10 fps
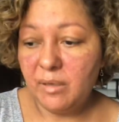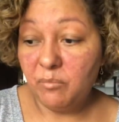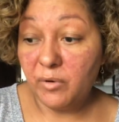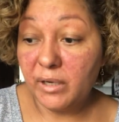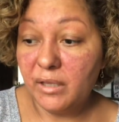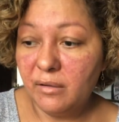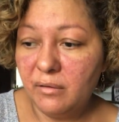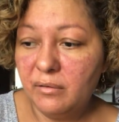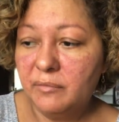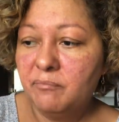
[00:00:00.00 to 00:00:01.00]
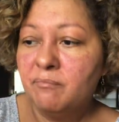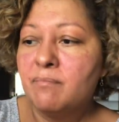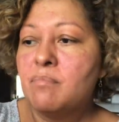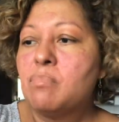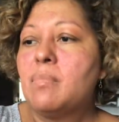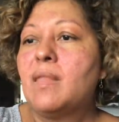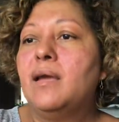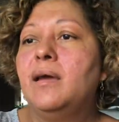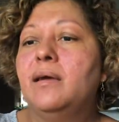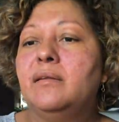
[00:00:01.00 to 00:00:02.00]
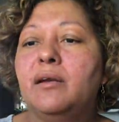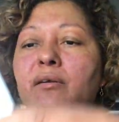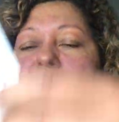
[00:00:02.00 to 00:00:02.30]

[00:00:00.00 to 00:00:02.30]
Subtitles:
working on. And then on